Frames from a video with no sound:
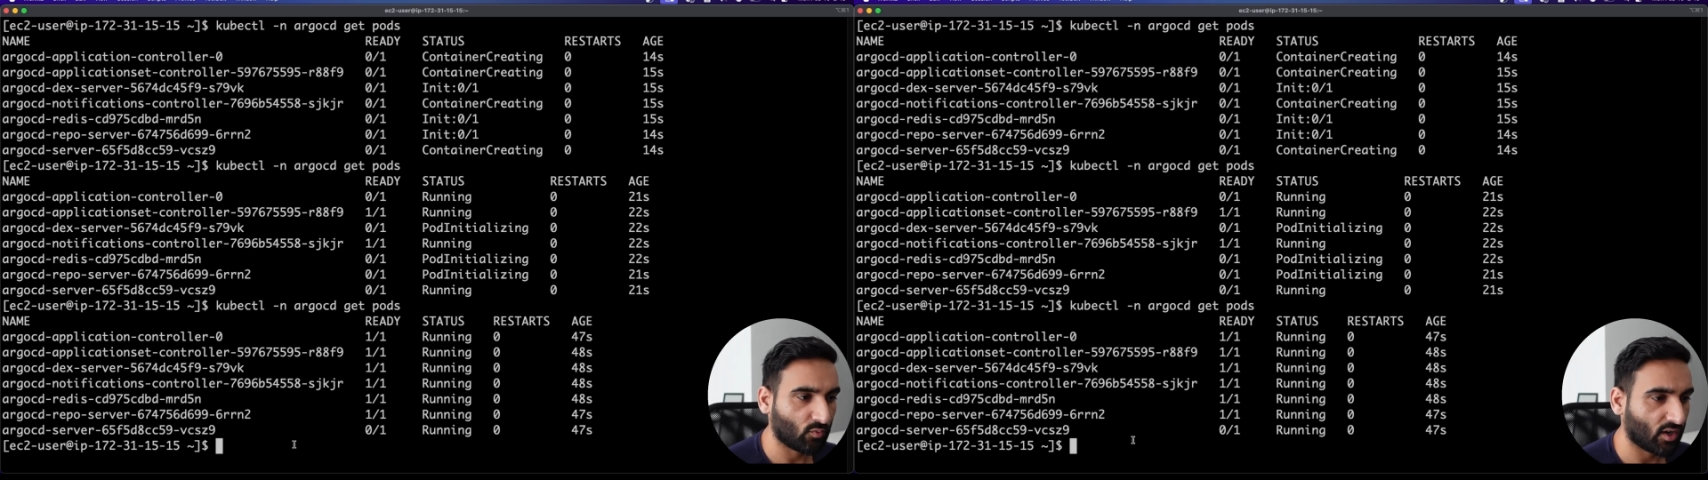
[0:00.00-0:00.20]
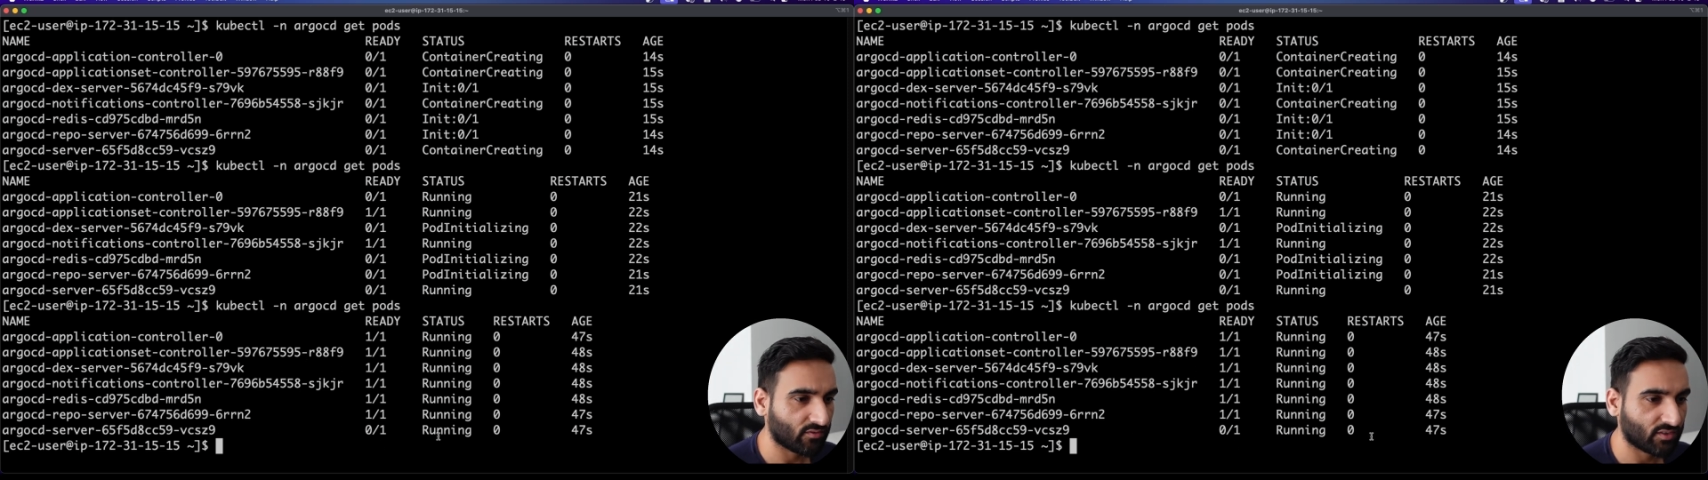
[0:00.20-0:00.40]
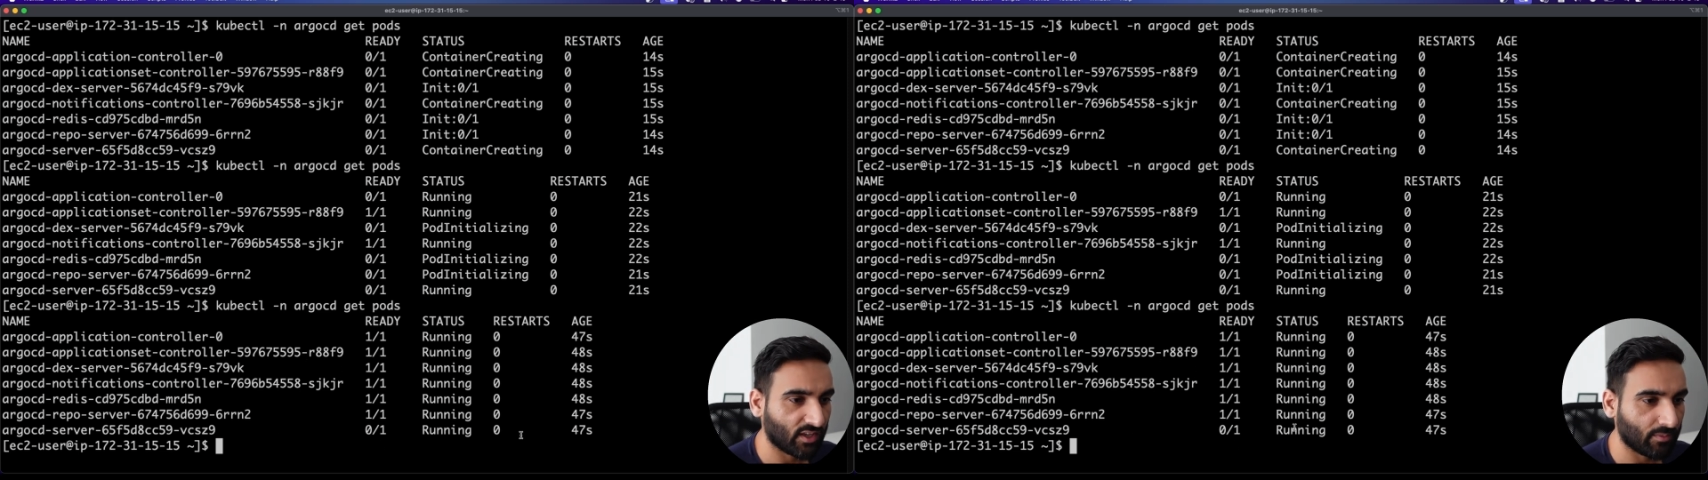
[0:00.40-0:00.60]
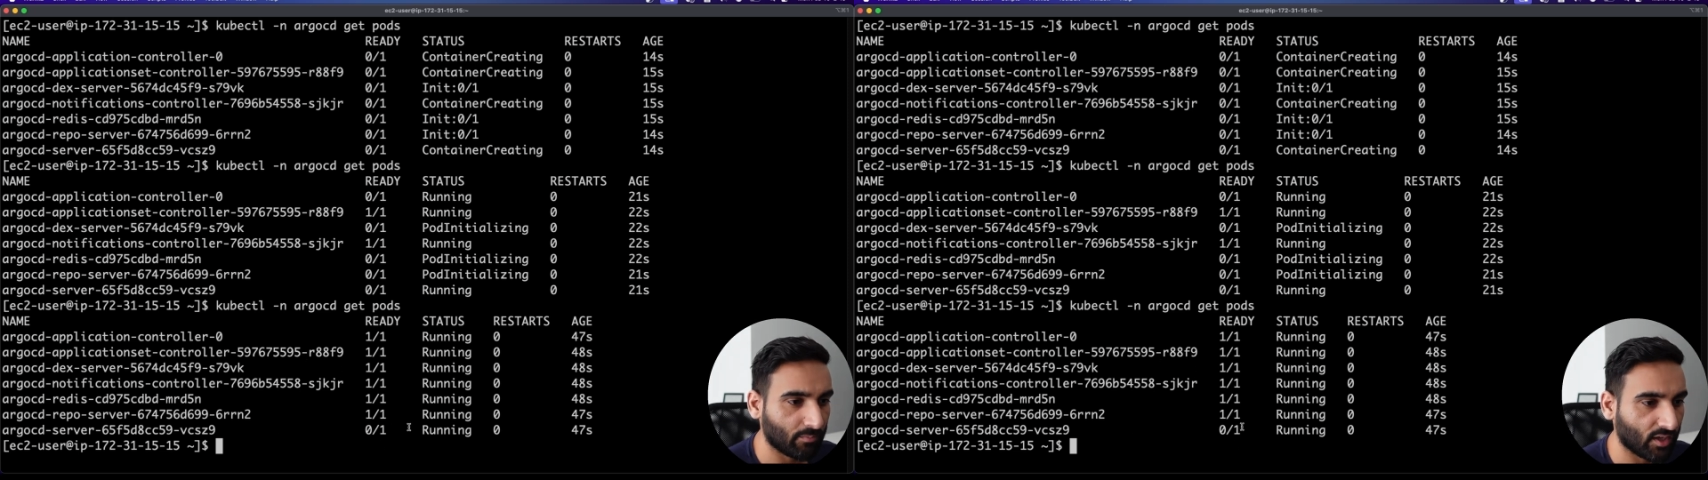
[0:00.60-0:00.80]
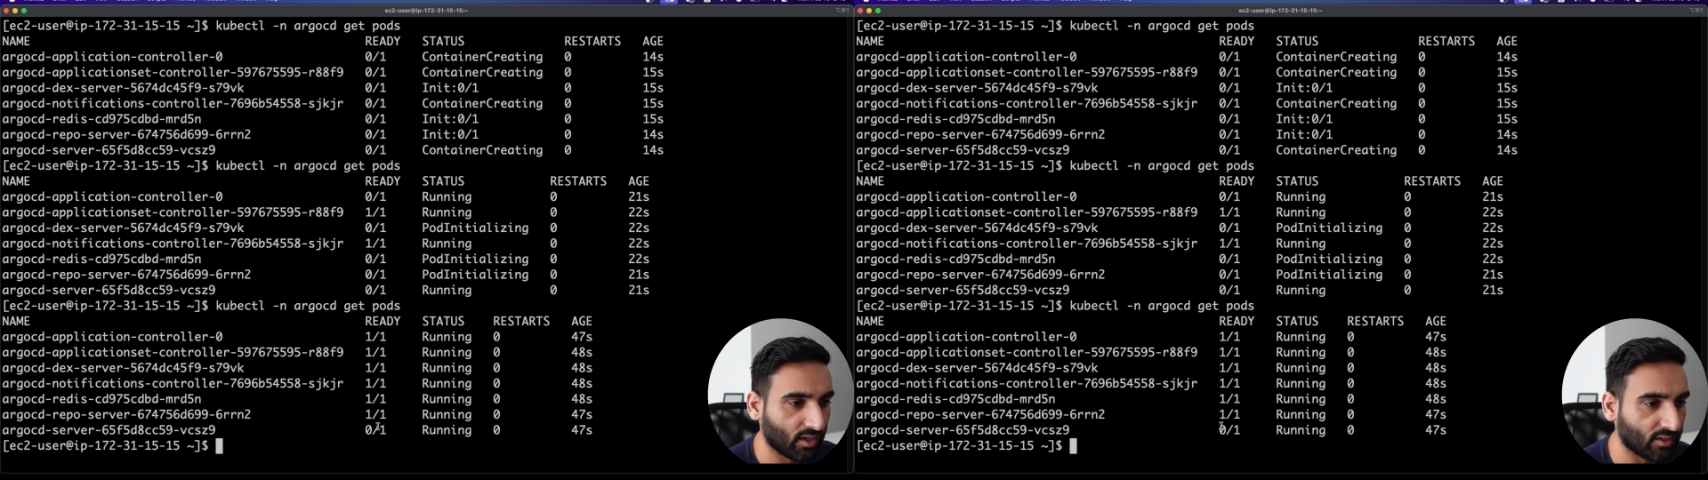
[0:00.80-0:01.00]
One of
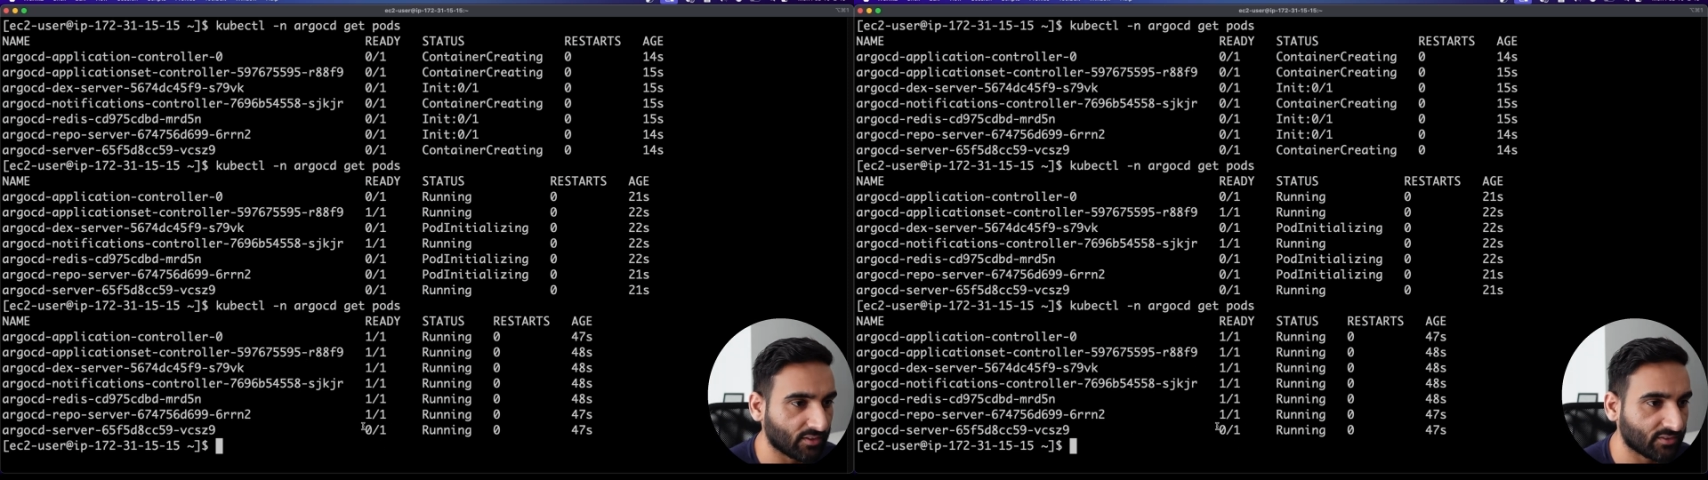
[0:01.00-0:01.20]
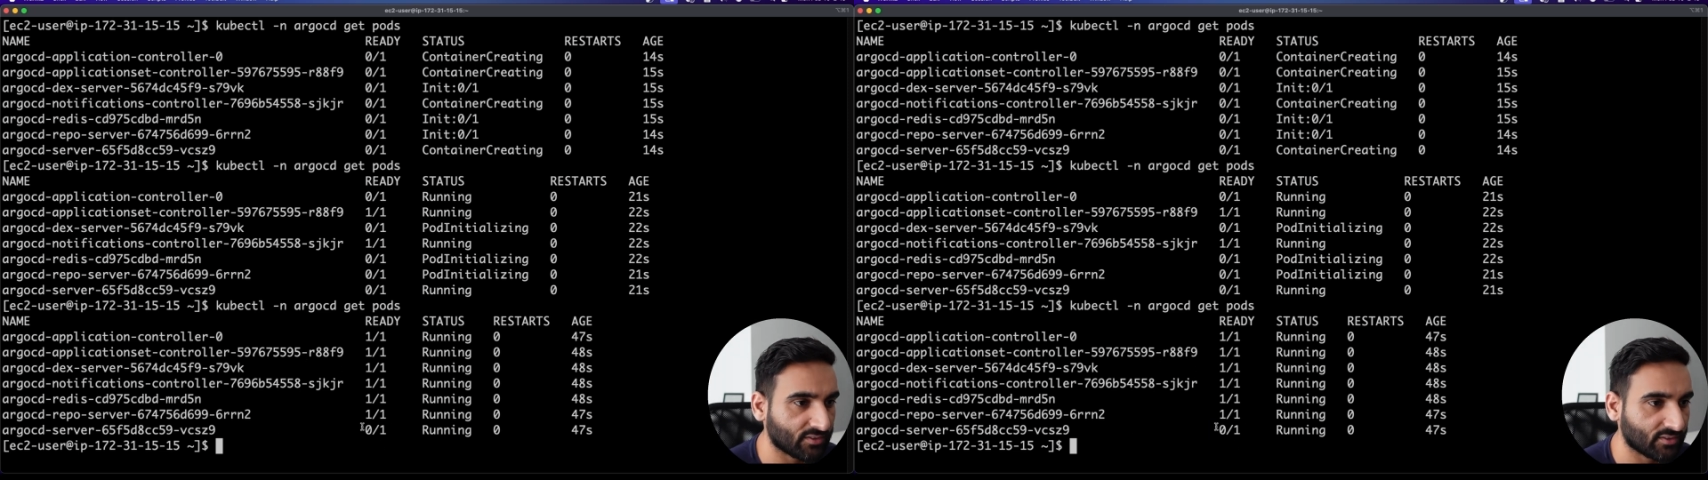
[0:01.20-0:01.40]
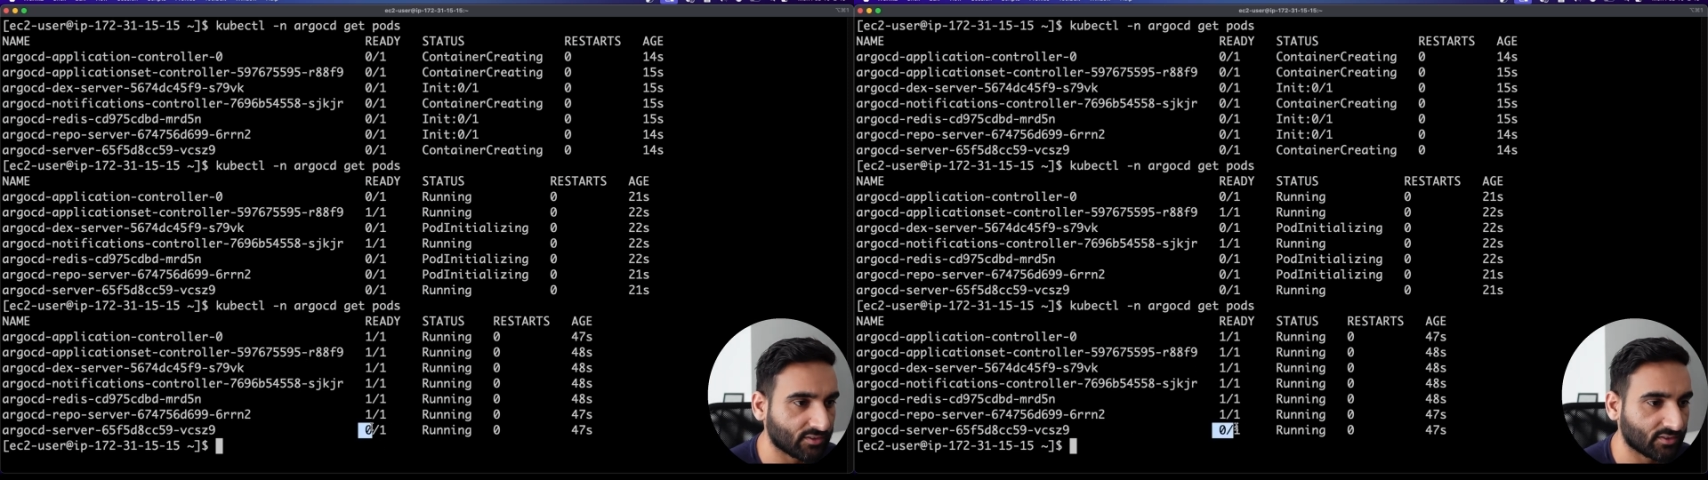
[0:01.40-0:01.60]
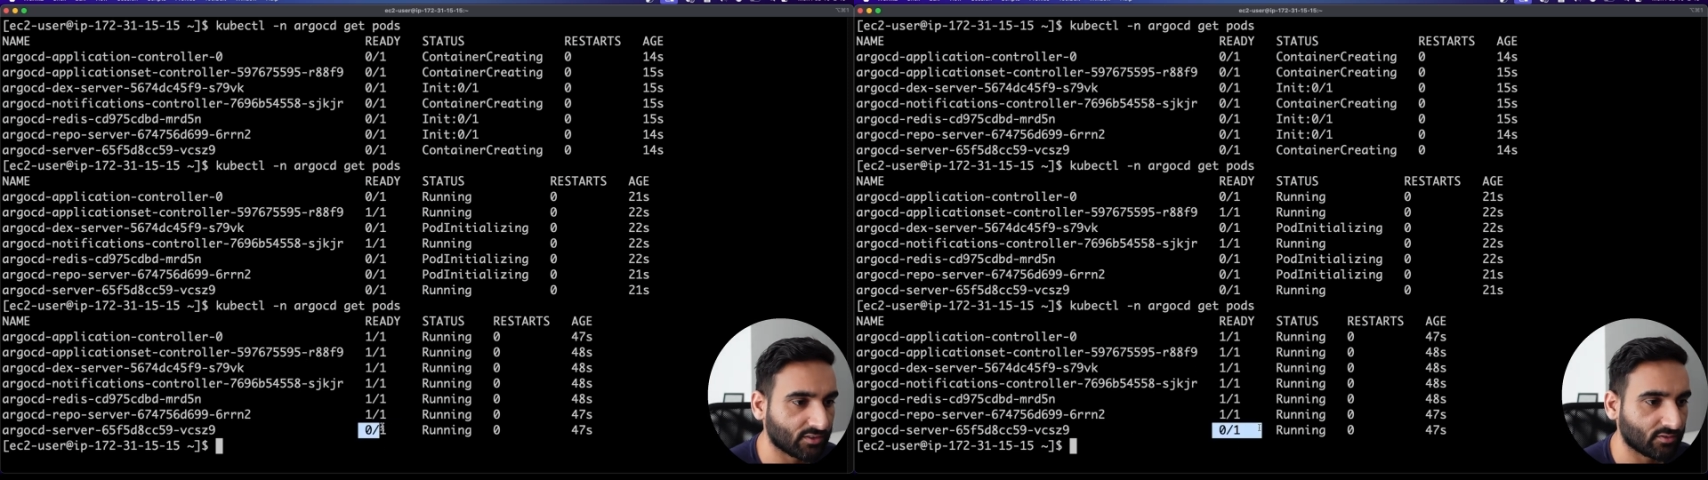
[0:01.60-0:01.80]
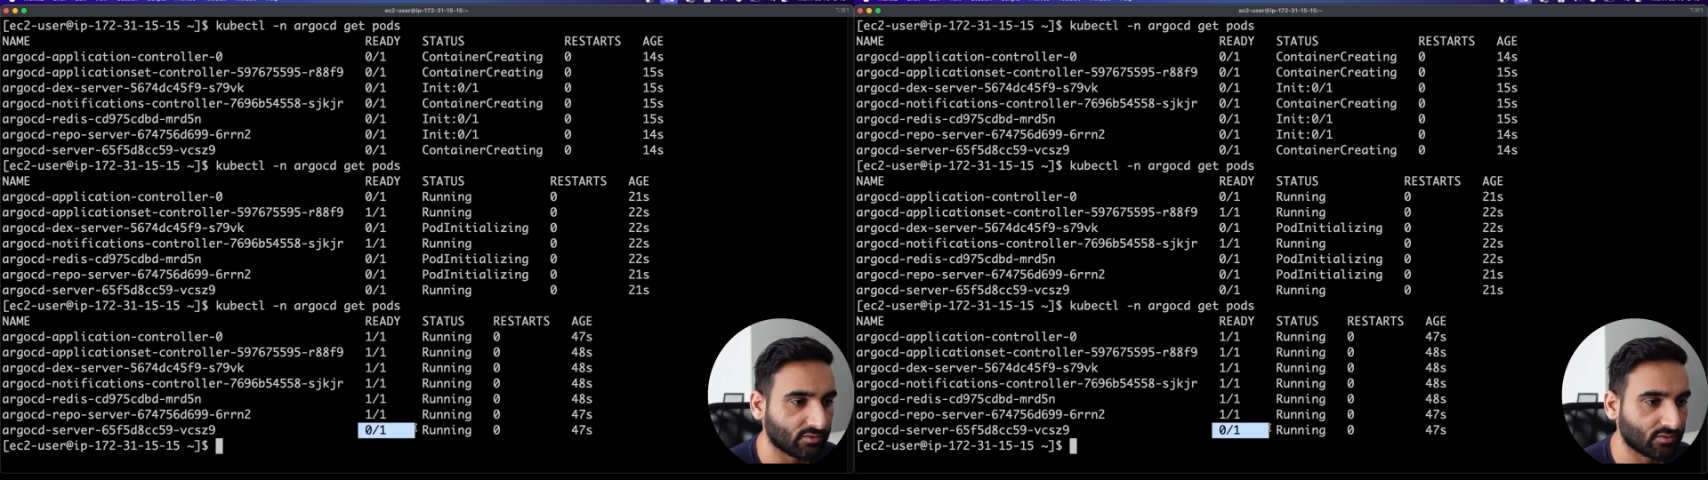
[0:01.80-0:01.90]
them is